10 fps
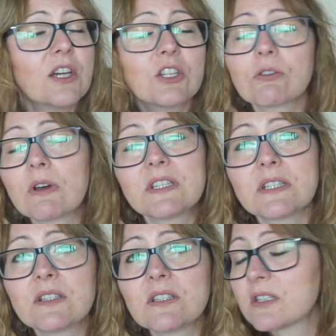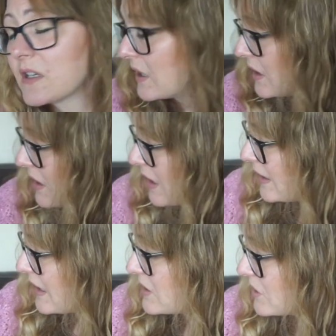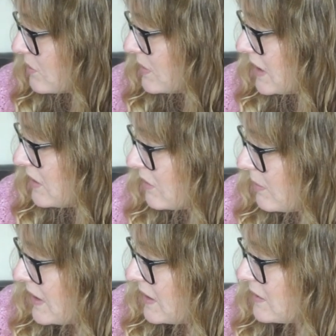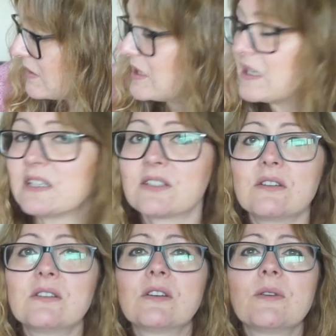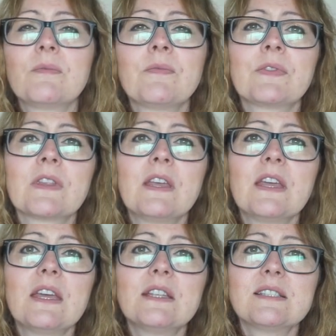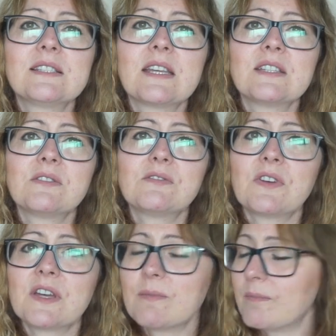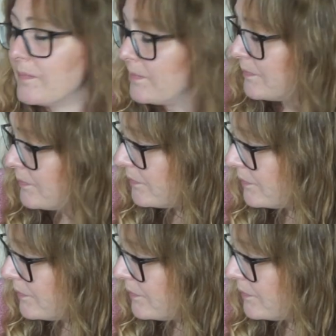So I didn't I ended up knitting on my silly sock instead of um,